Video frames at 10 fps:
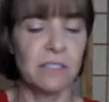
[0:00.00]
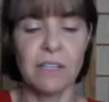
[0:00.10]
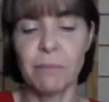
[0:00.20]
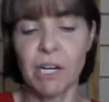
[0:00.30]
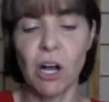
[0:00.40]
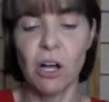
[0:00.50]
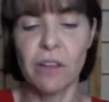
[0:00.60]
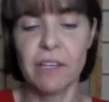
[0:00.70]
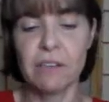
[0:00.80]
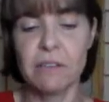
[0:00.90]
see, I'm going to call
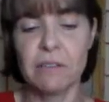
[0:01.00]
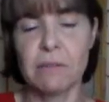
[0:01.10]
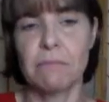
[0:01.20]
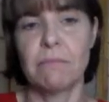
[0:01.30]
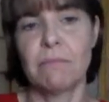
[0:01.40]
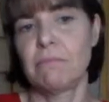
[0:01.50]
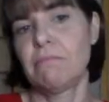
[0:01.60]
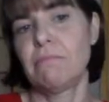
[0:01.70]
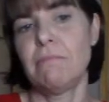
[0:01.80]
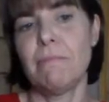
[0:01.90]
this
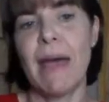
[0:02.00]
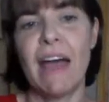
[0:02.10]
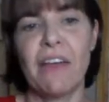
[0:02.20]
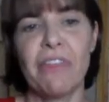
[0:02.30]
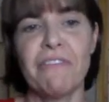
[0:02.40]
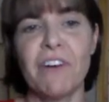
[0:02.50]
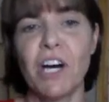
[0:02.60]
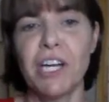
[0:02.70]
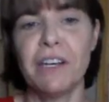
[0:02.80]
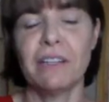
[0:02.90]
Math
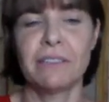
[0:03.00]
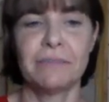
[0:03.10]
Fun.